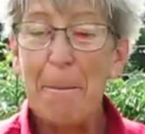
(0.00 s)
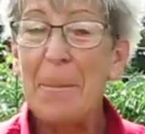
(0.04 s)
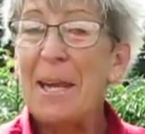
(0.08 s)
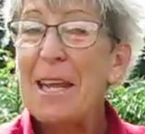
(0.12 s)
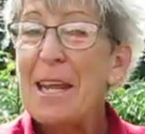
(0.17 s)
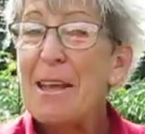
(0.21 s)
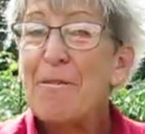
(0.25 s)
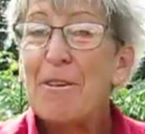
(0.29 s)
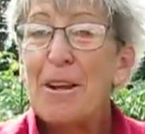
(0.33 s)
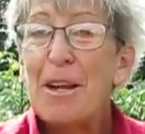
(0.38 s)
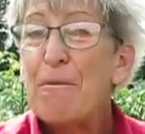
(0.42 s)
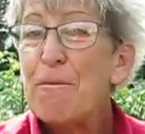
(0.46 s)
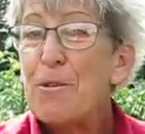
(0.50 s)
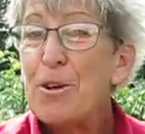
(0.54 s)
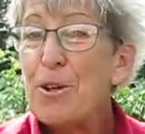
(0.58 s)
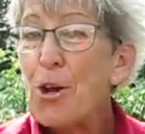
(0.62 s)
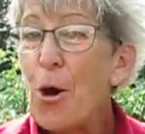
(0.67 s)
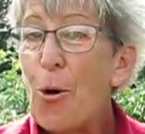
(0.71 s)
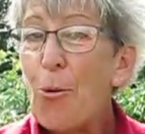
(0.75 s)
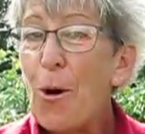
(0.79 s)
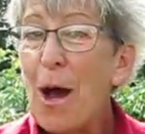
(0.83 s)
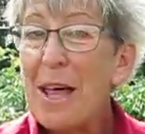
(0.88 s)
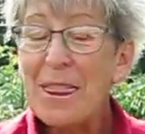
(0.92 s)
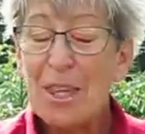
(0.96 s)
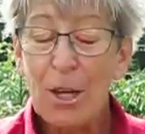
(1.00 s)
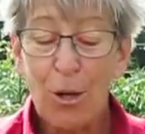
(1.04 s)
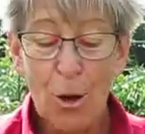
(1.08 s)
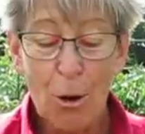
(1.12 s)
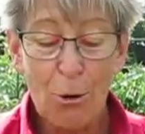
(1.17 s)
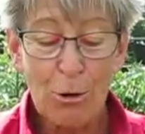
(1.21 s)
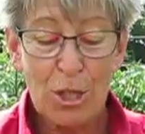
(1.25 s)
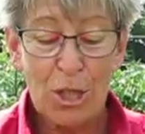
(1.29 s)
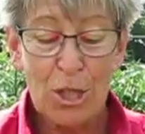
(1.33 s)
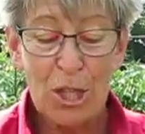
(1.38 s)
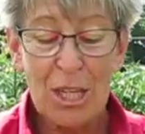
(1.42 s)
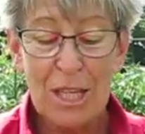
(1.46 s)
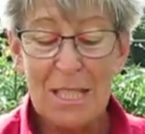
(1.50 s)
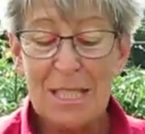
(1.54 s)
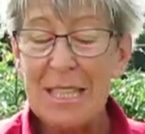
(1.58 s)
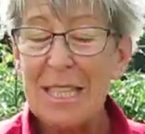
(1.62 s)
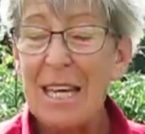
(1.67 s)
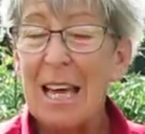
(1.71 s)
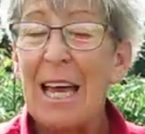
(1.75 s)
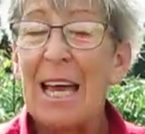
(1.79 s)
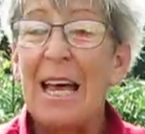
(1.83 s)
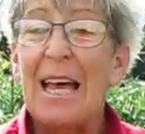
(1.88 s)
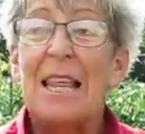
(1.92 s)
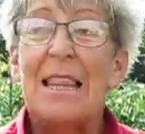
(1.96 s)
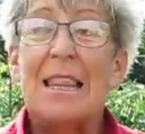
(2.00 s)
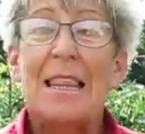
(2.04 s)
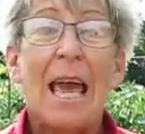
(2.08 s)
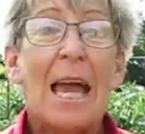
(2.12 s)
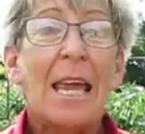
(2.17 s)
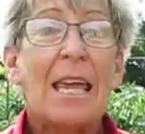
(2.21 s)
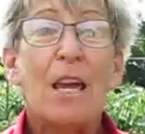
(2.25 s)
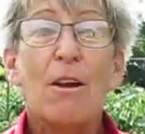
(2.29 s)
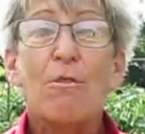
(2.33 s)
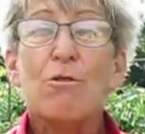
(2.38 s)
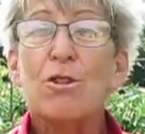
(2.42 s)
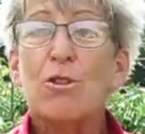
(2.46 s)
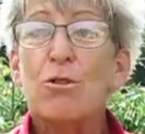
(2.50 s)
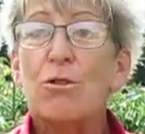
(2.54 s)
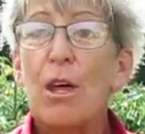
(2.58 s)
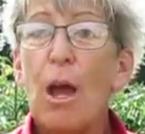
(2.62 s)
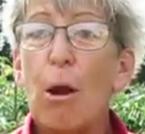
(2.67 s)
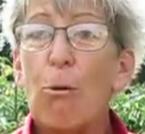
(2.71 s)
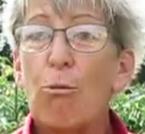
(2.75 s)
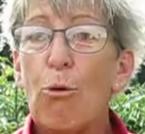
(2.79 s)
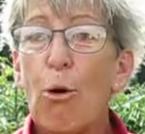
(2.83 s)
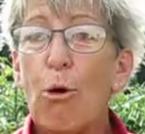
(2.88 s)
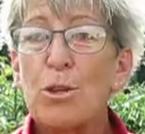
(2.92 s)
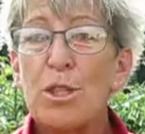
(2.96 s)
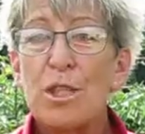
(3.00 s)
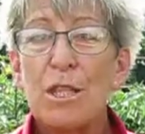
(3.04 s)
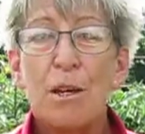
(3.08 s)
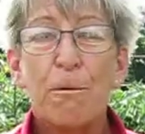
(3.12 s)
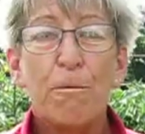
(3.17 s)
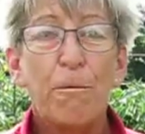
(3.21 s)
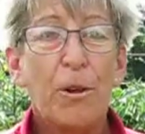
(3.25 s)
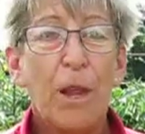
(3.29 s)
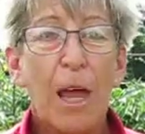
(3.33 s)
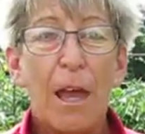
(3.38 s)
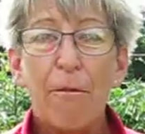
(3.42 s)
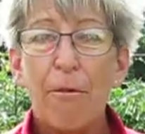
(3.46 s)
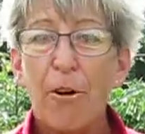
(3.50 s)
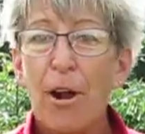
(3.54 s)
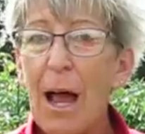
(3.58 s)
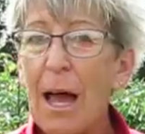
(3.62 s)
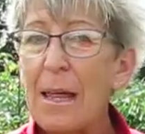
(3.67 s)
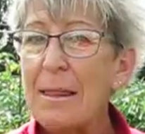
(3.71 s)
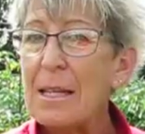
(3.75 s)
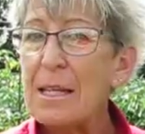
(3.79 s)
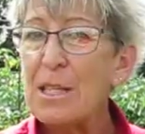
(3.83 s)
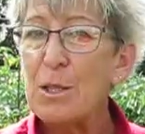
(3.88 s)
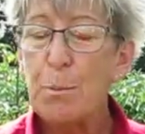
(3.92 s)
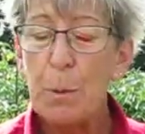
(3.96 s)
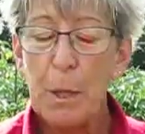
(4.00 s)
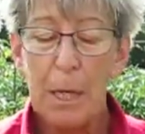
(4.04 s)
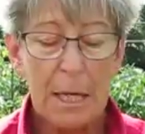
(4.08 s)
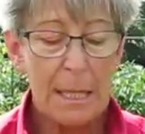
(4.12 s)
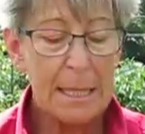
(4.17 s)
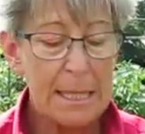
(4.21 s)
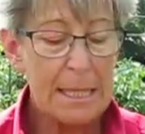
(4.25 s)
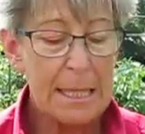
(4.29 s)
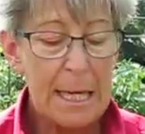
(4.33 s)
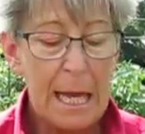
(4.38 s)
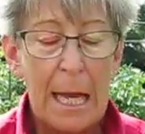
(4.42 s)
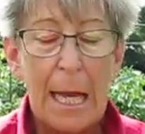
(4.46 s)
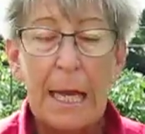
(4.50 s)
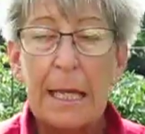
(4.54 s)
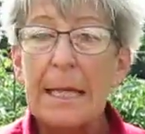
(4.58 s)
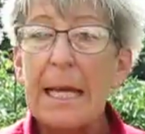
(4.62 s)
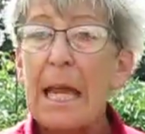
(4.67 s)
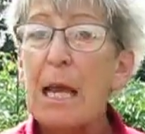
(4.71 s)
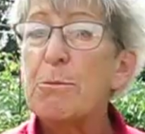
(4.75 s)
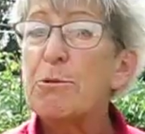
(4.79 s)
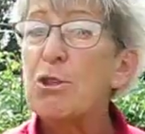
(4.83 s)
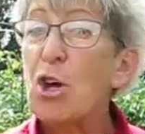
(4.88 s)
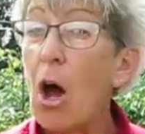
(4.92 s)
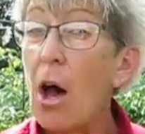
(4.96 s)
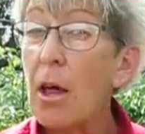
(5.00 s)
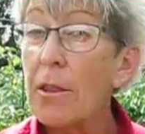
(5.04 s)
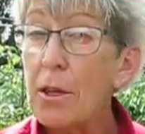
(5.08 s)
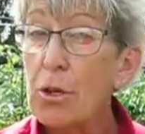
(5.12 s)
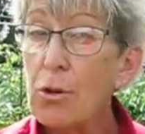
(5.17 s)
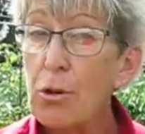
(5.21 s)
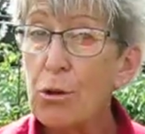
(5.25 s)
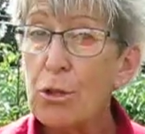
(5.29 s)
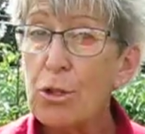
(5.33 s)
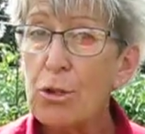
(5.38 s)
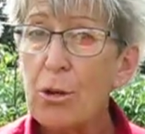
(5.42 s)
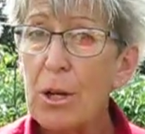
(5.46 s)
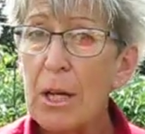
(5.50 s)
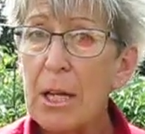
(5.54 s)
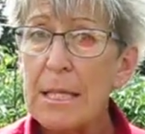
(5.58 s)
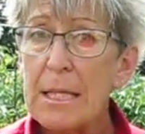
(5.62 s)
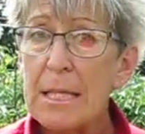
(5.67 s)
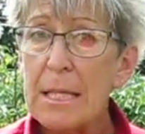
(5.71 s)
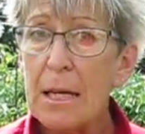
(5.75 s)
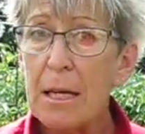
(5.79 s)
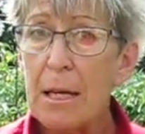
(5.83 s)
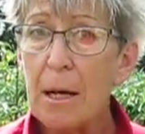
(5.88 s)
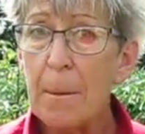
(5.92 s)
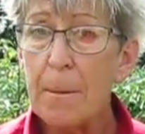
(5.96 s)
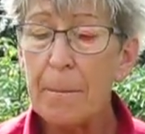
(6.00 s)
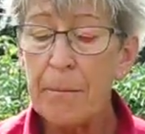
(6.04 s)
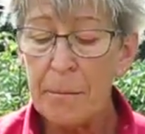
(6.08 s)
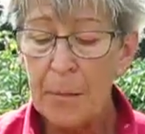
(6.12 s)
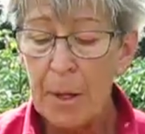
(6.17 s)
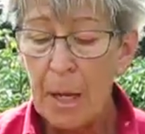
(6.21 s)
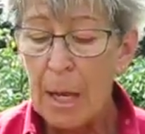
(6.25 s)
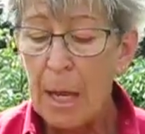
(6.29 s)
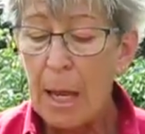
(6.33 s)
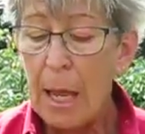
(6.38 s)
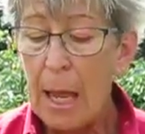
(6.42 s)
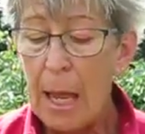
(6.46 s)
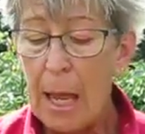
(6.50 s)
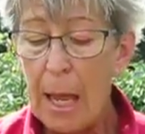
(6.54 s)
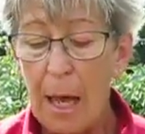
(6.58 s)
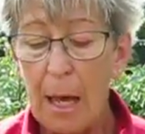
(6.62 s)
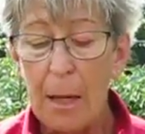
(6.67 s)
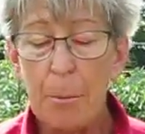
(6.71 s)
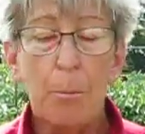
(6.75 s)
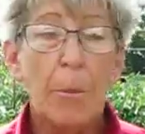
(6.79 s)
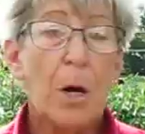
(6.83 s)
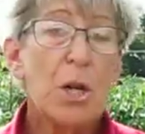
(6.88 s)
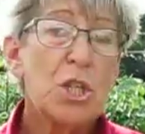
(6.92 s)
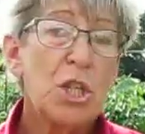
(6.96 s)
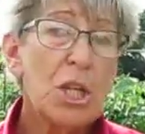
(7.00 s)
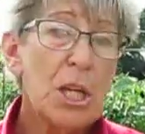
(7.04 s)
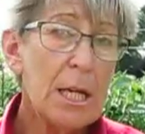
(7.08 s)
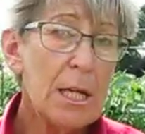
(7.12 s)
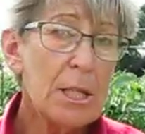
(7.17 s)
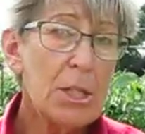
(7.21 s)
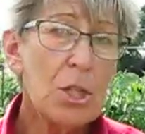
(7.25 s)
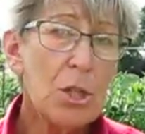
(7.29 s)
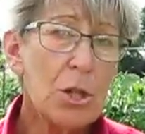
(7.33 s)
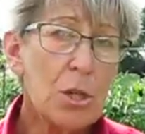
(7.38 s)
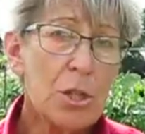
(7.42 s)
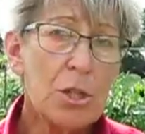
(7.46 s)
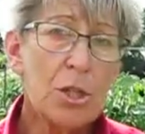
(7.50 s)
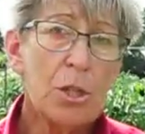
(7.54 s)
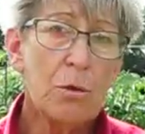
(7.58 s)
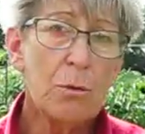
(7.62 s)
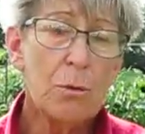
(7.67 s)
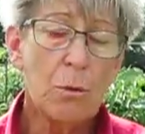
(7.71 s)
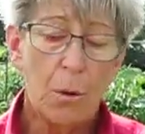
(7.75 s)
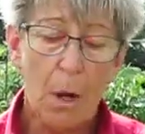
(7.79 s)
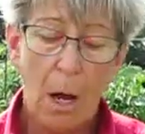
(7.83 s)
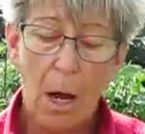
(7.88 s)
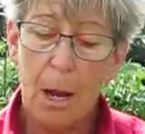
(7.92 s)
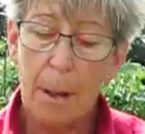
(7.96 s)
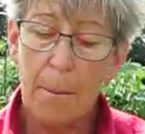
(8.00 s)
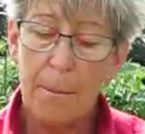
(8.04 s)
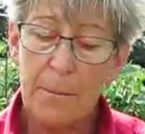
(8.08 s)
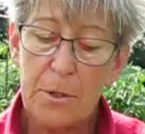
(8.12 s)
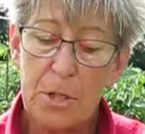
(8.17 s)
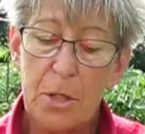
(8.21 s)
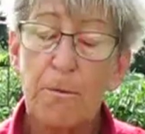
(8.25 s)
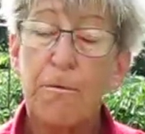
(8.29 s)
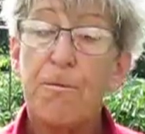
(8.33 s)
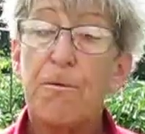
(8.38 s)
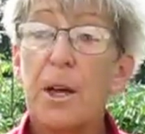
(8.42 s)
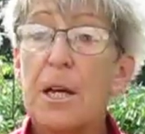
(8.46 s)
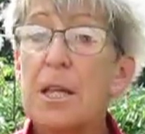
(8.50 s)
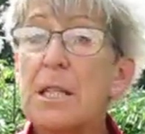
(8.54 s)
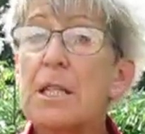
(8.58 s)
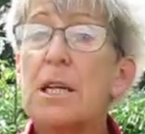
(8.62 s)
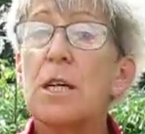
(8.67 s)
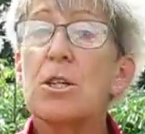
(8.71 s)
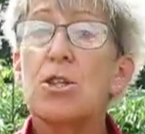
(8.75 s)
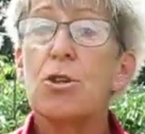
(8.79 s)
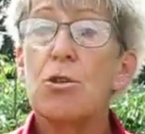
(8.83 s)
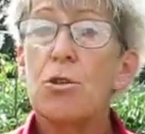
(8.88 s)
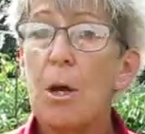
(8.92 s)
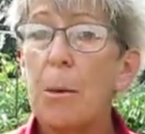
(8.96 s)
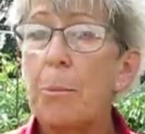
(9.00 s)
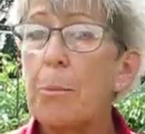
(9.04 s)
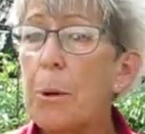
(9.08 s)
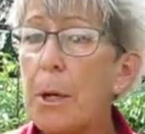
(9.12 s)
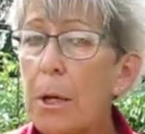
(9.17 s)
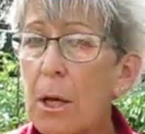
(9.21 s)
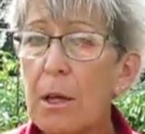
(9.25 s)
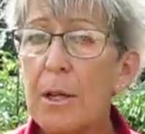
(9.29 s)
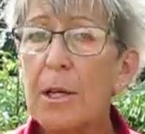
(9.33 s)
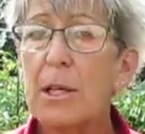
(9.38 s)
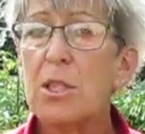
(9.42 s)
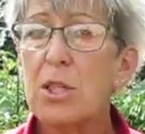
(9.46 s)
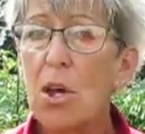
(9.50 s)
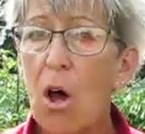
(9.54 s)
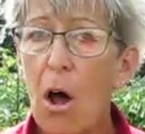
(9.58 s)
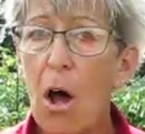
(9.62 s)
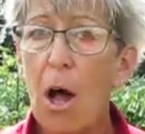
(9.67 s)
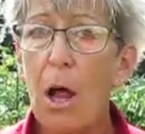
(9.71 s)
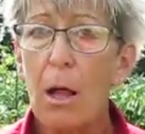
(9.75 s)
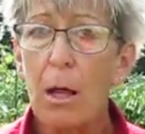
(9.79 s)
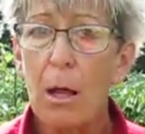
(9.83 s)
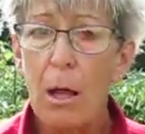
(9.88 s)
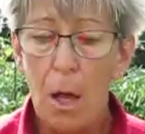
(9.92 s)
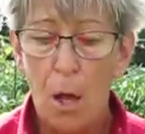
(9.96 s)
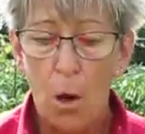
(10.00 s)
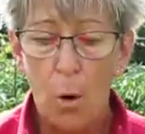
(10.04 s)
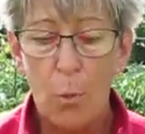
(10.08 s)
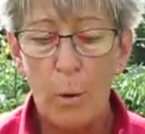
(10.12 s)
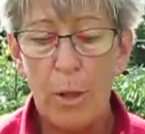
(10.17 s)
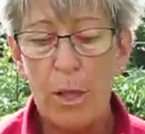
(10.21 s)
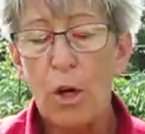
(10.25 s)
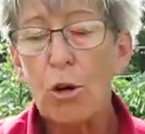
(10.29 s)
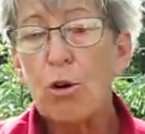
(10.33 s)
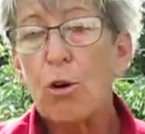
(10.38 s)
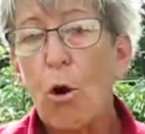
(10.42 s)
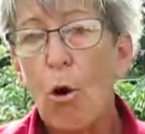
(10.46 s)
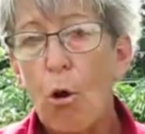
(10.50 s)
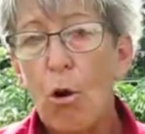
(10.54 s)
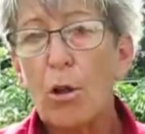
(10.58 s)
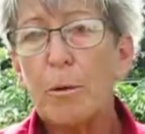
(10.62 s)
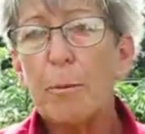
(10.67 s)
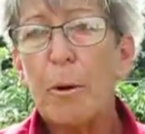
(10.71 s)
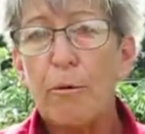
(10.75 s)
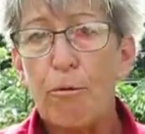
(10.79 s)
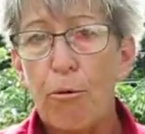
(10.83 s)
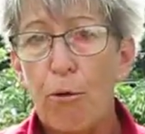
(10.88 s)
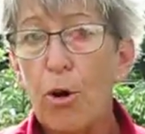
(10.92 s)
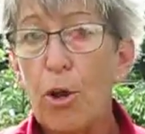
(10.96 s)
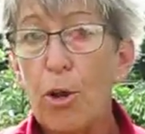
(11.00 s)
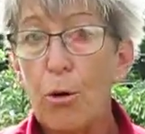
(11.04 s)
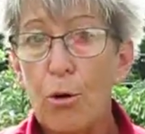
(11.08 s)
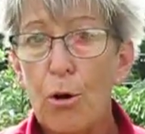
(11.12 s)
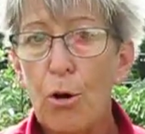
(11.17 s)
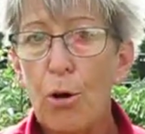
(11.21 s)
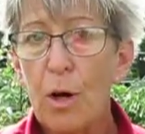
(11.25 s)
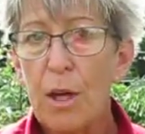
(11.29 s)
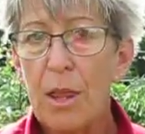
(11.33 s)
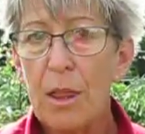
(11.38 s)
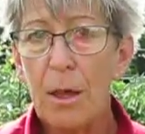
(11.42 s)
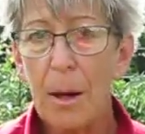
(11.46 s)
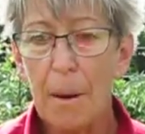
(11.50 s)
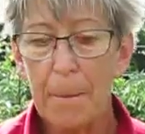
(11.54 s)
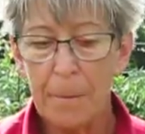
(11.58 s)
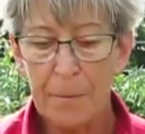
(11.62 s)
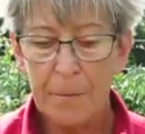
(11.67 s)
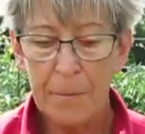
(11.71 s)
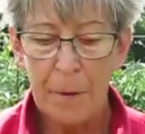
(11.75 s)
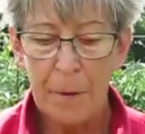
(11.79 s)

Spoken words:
But even if you don't want the goat cheese, that gives you that roasted flavor on these beets, keeps all the nutrients in them, and much easier to fix because you can peel this all when they're cold before you cook them.